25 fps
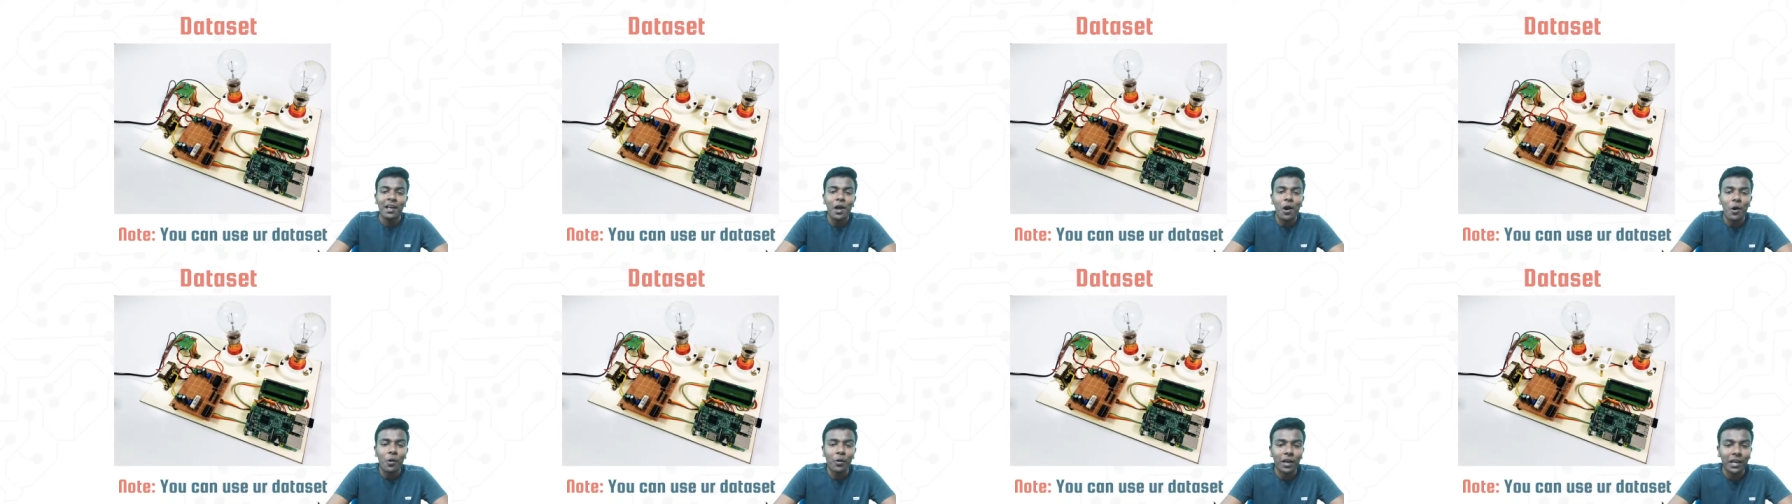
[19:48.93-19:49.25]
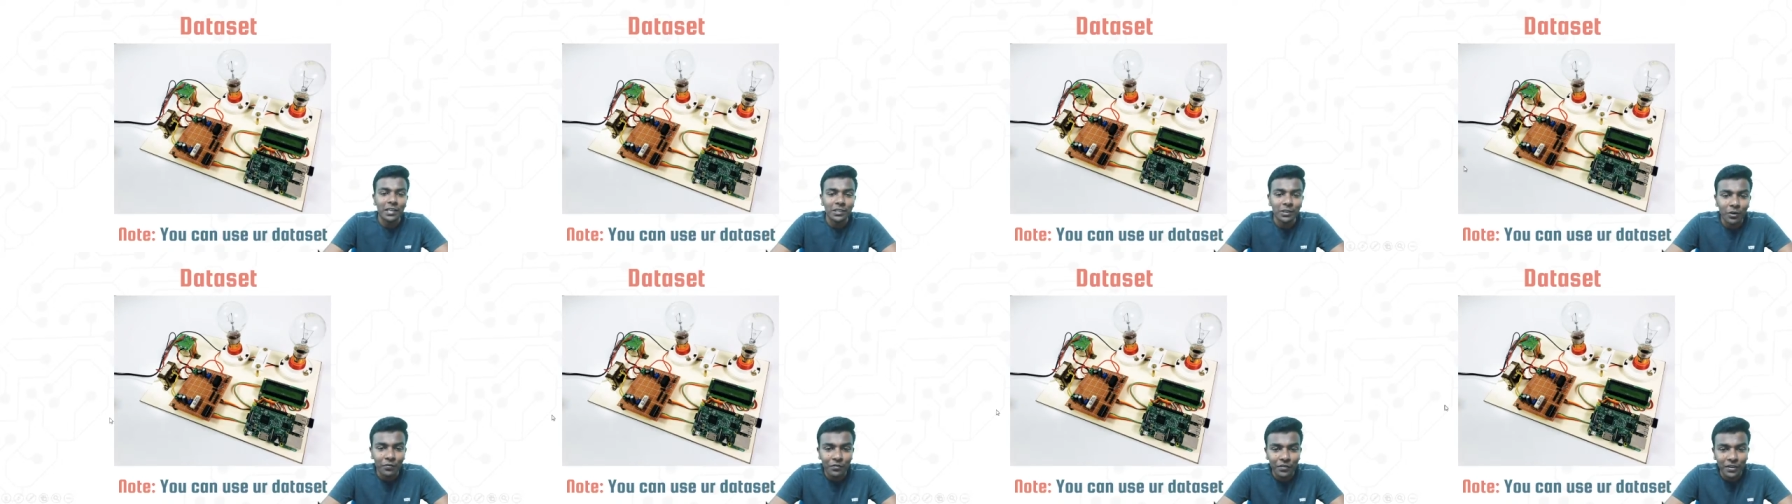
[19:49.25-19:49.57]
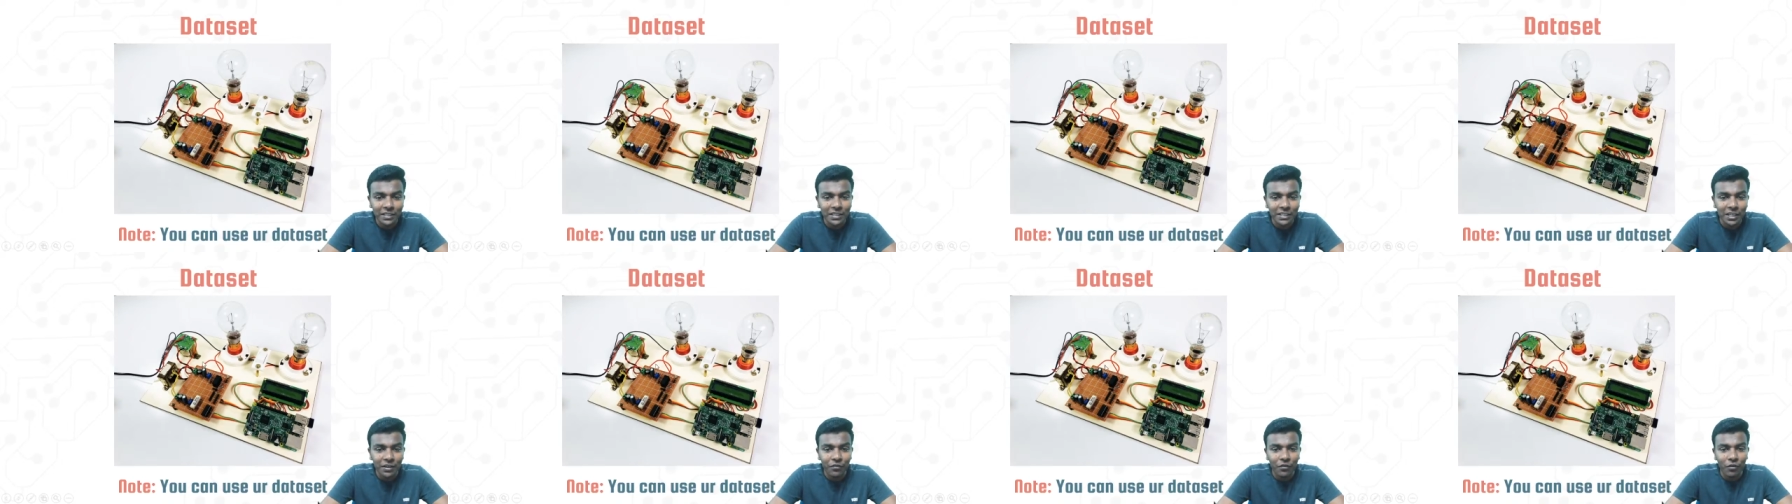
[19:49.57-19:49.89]
Okay, so
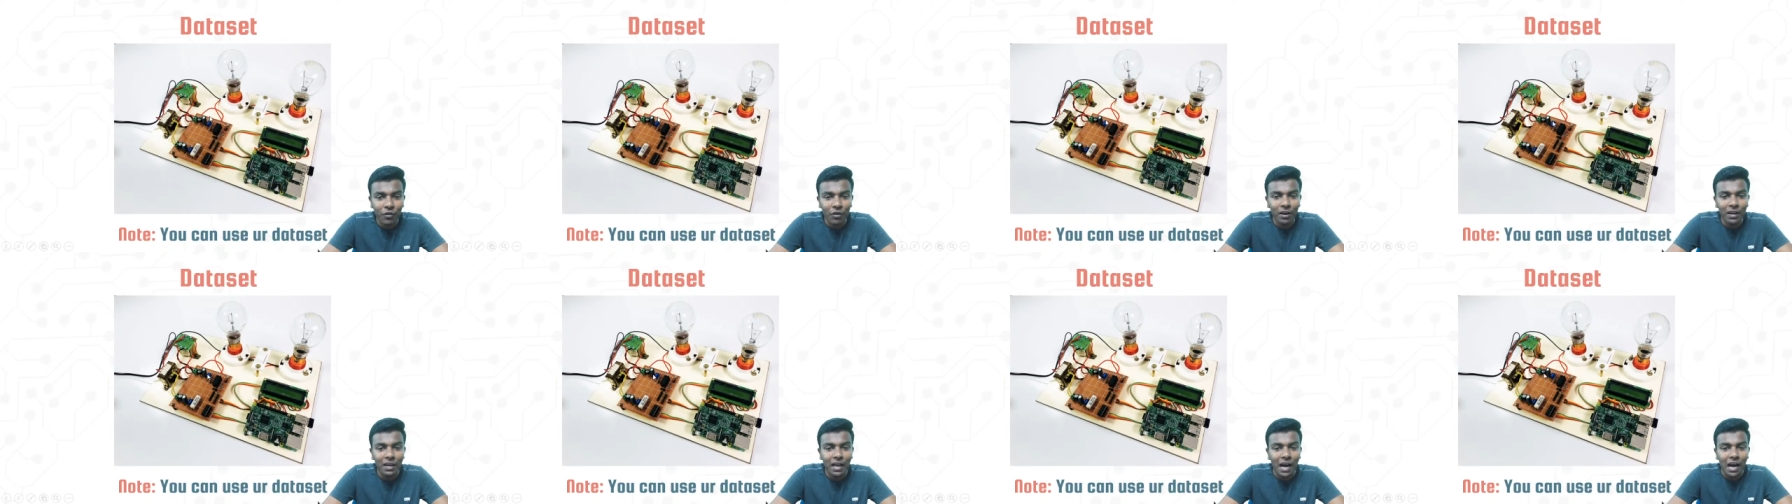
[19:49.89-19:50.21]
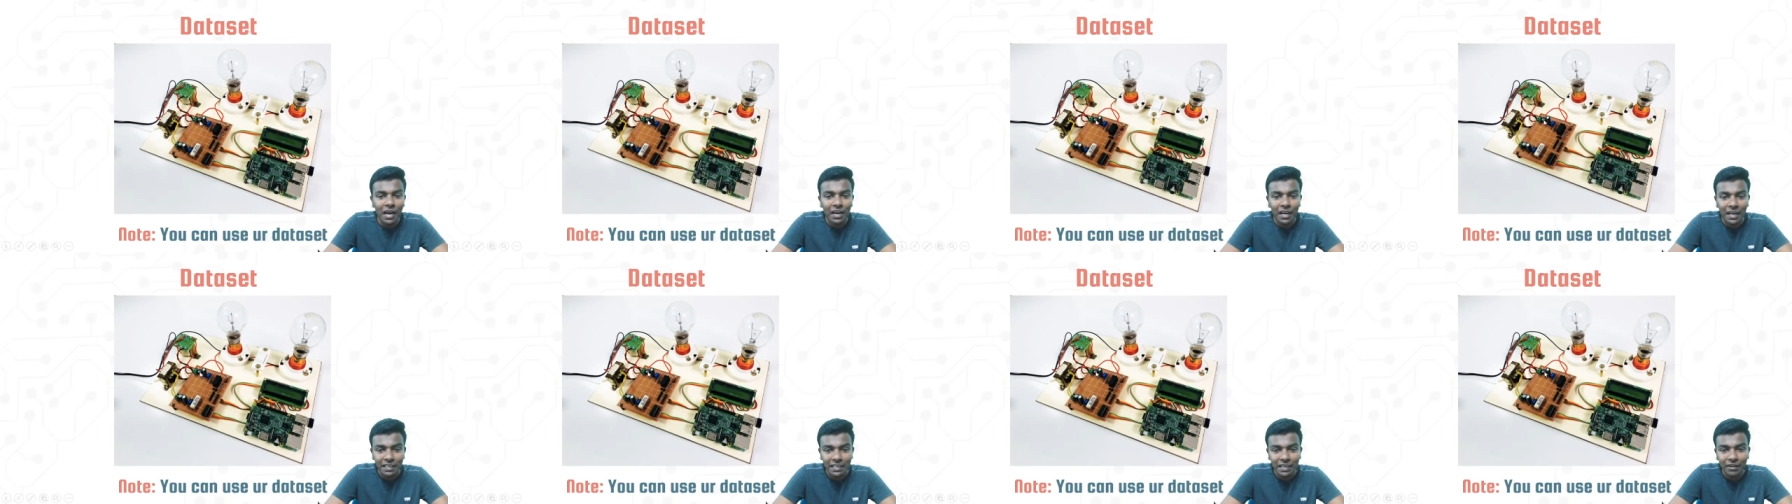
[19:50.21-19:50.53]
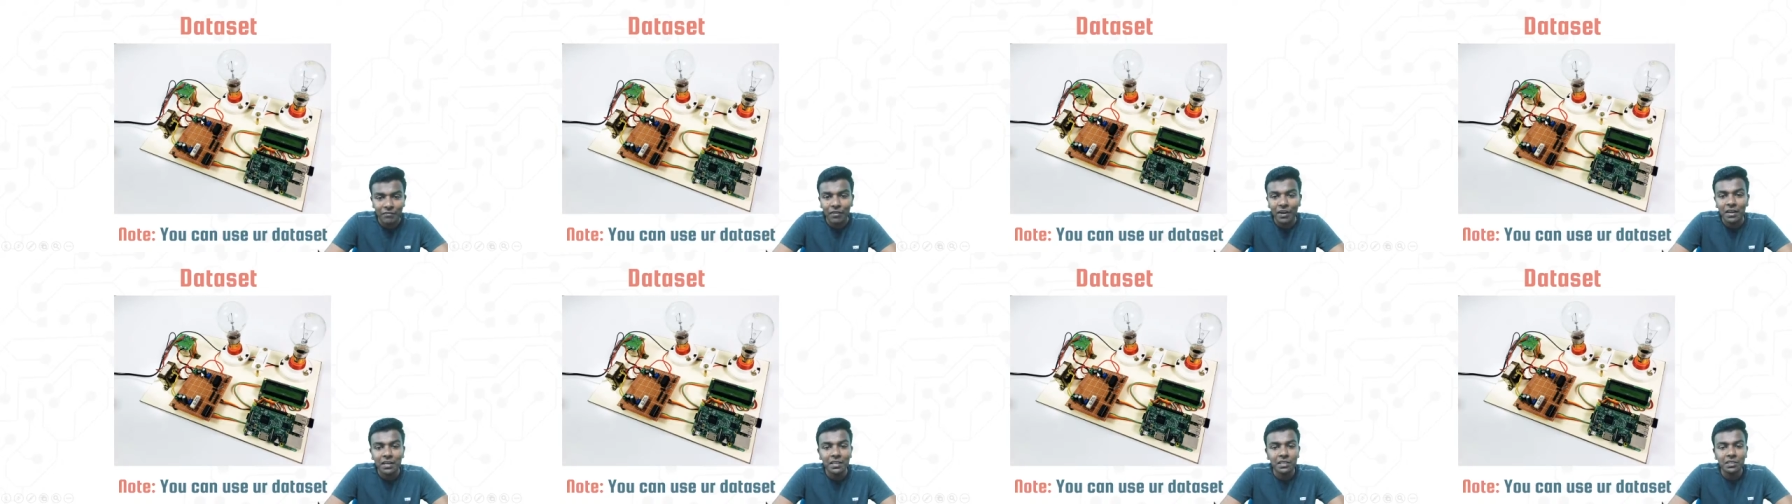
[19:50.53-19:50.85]
first of all, our
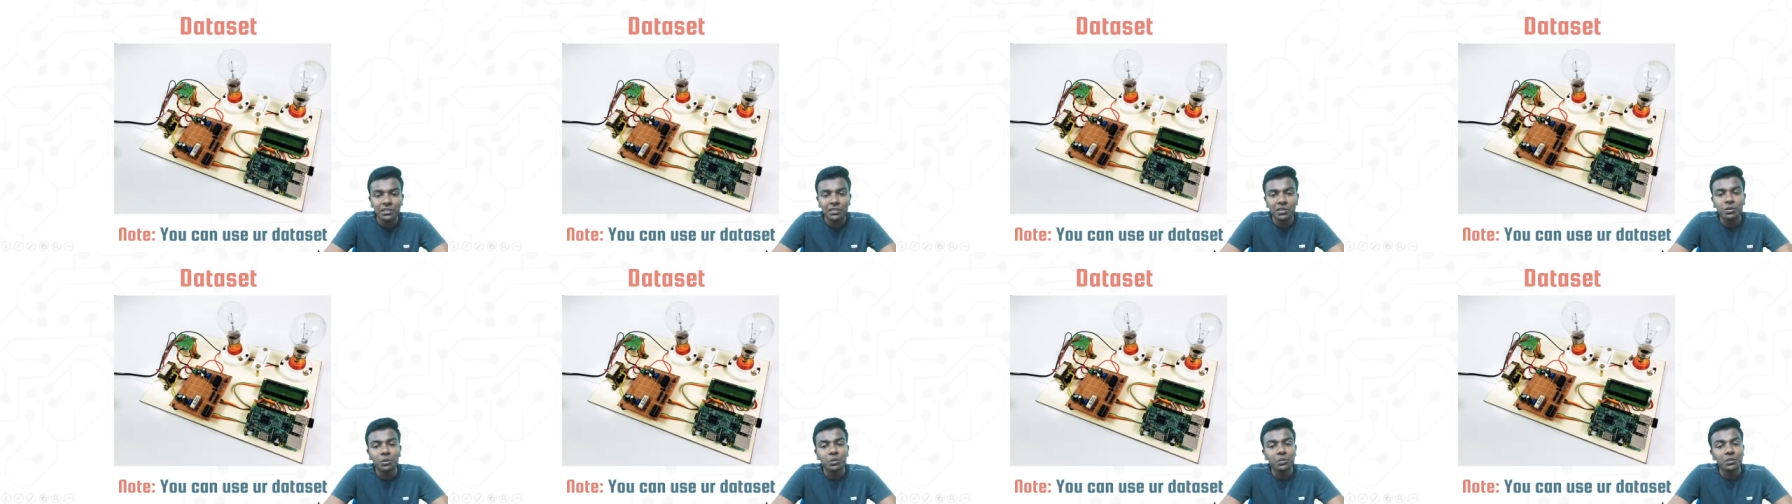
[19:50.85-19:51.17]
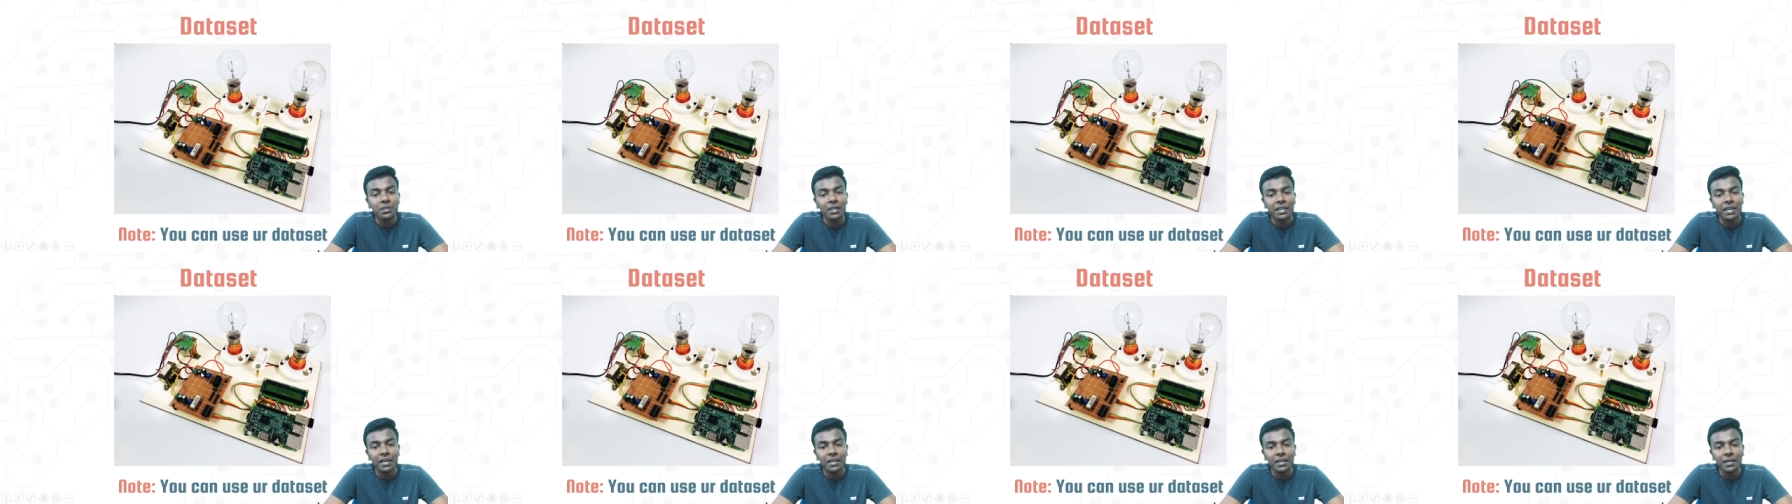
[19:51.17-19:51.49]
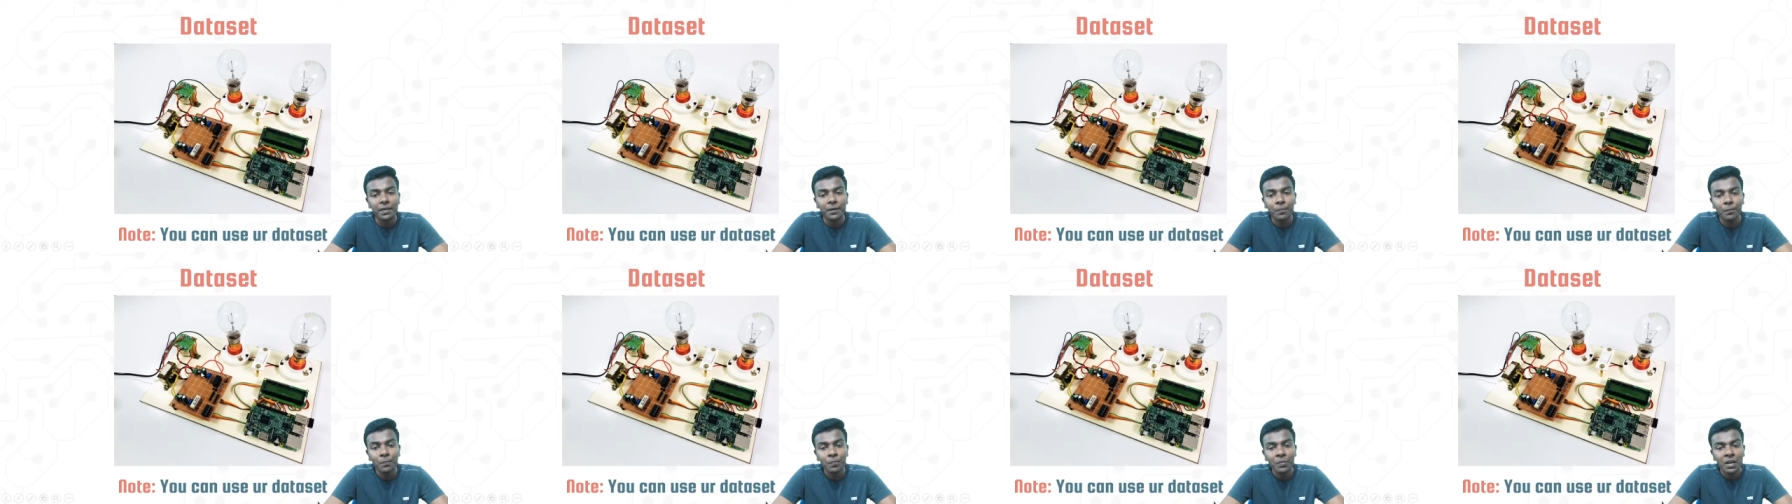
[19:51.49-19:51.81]
rectifier is used
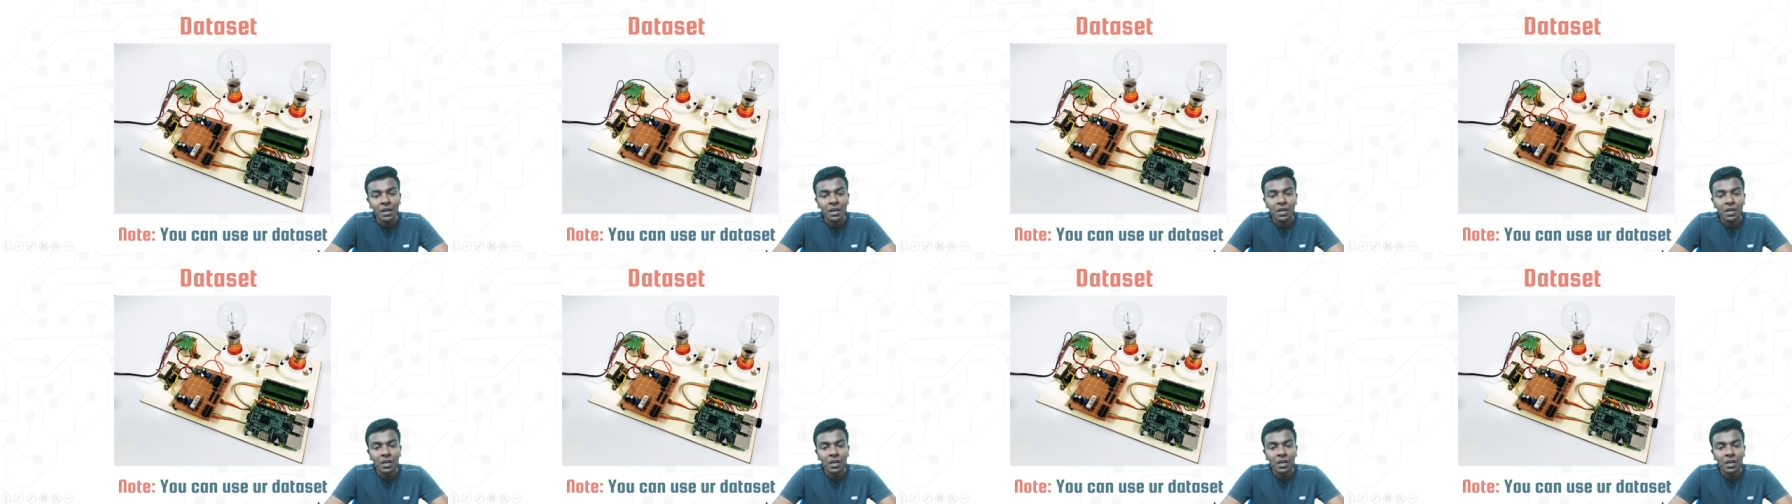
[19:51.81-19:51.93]
here.